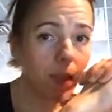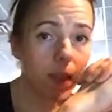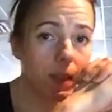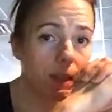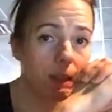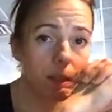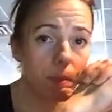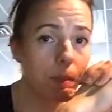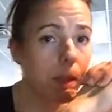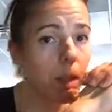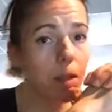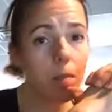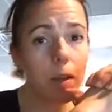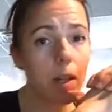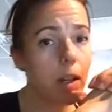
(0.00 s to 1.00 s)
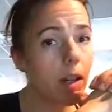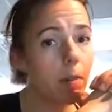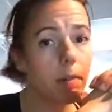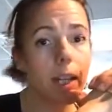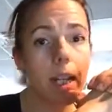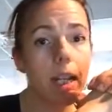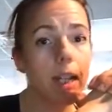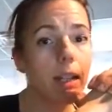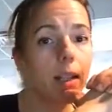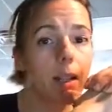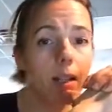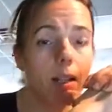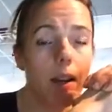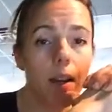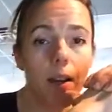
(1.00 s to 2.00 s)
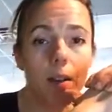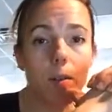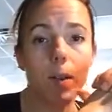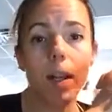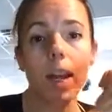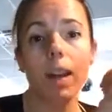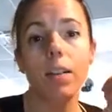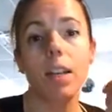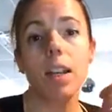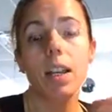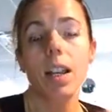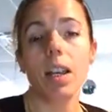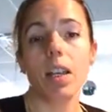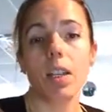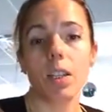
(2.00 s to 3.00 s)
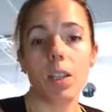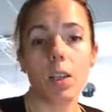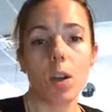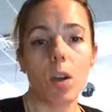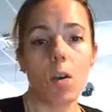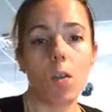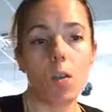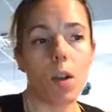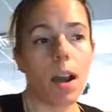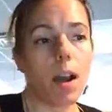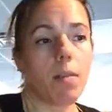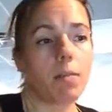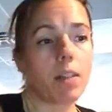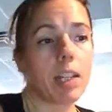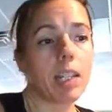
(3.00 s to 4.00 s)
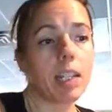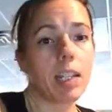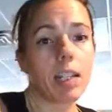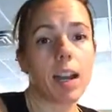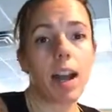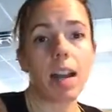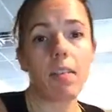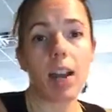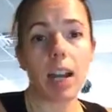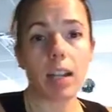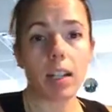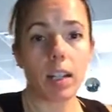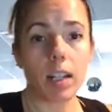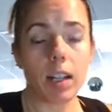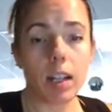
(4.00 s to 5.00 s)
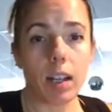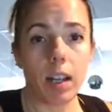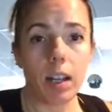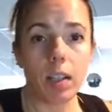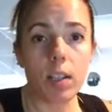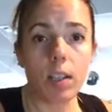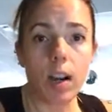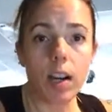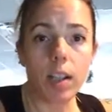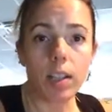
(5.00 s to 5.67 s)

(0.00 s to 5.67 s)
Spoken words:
just putting too much on your plate is just not going to work out. So for instance, I've actually started